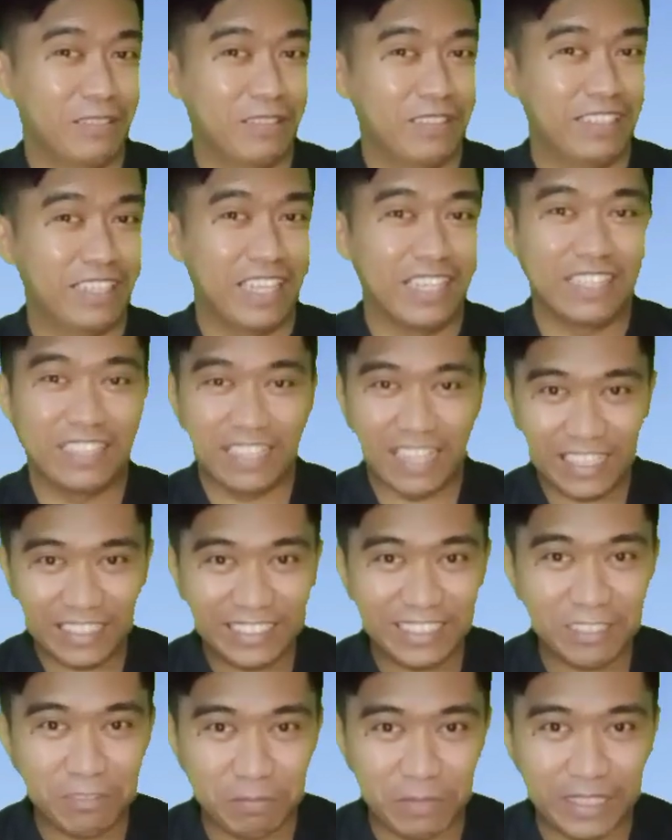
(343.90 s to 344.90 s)
that
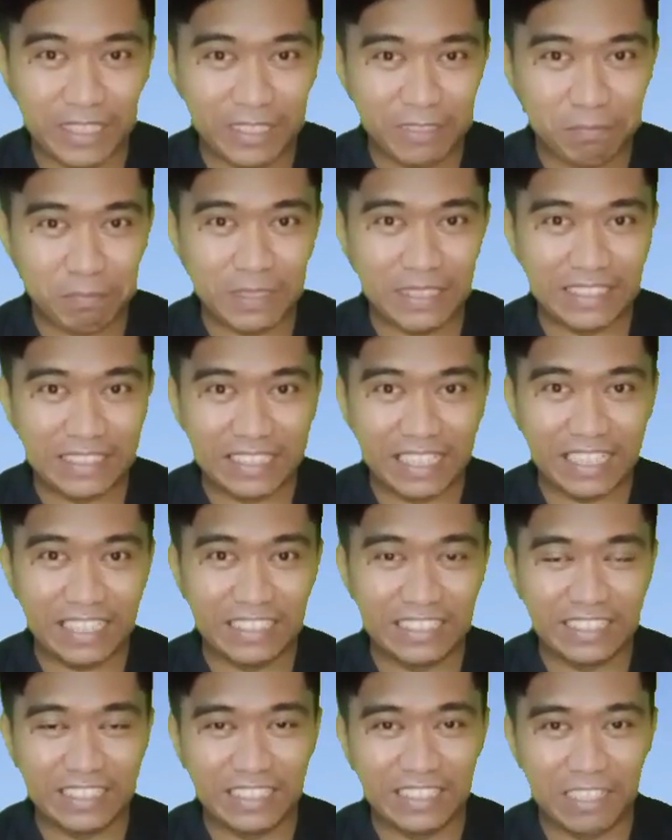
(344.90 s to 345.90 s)
doesn't mean pizza
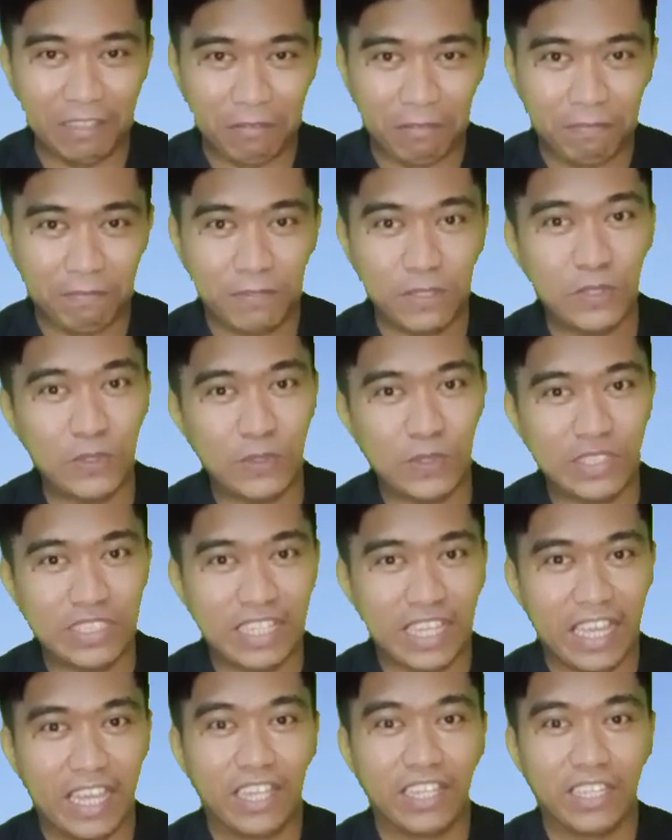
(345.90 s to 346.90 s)
is in the food
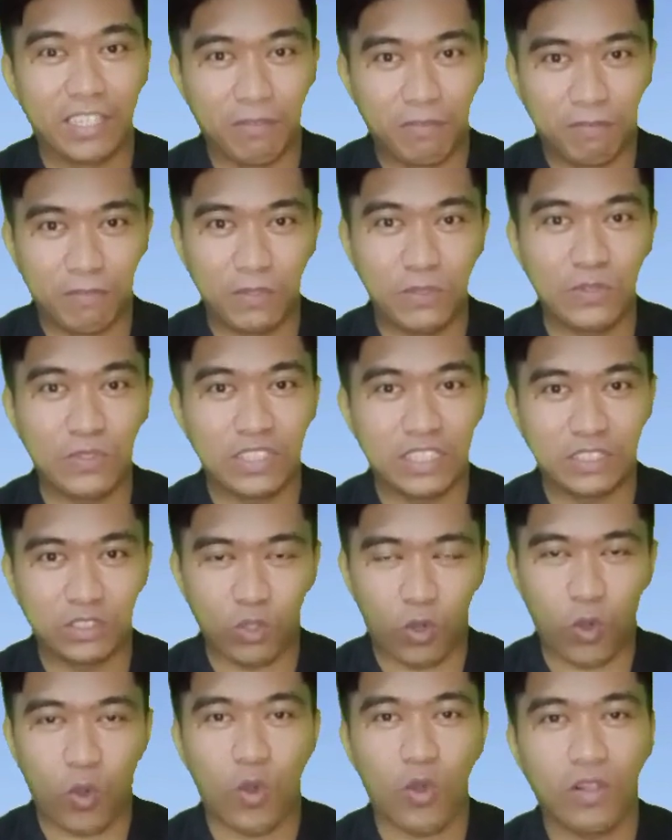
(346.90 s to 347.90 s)
and the food is
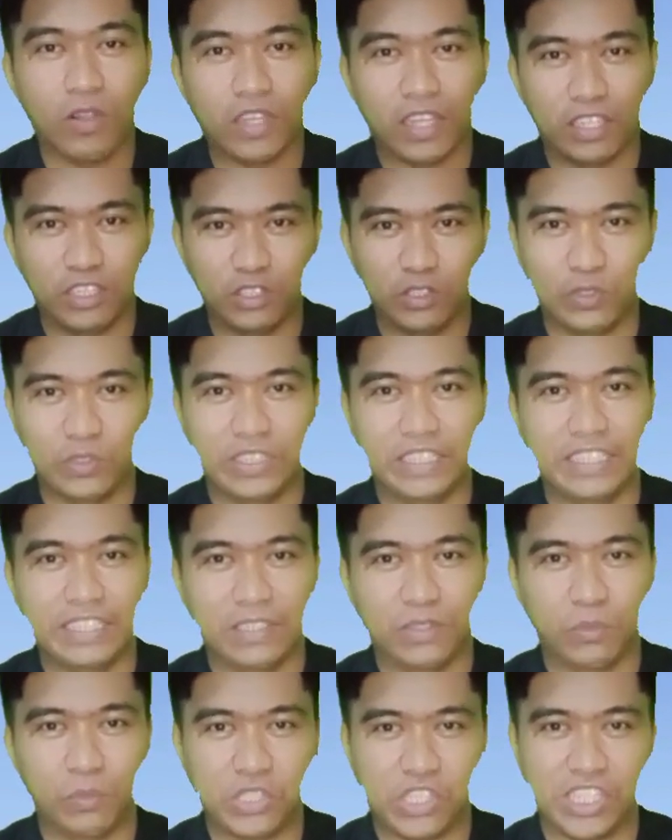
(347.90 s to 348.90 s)
all that you
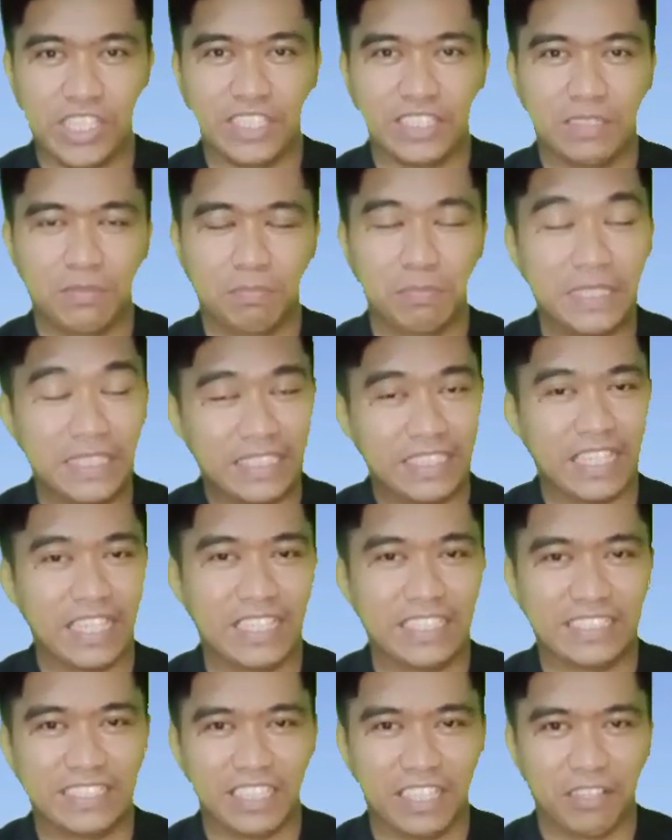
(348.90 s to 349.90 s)
need, which is pizza
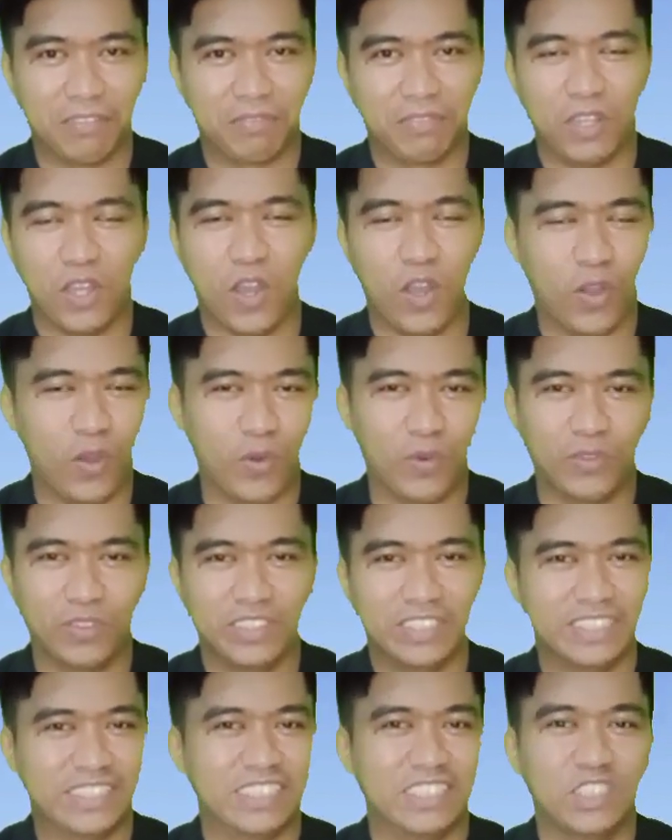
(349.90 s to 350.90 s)
itself. No,
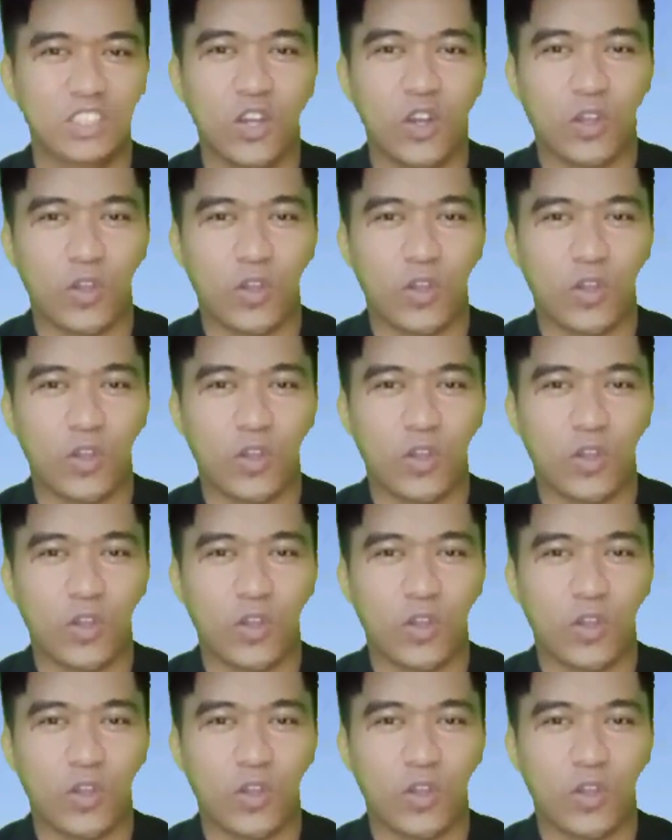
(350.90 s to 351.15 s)
it's not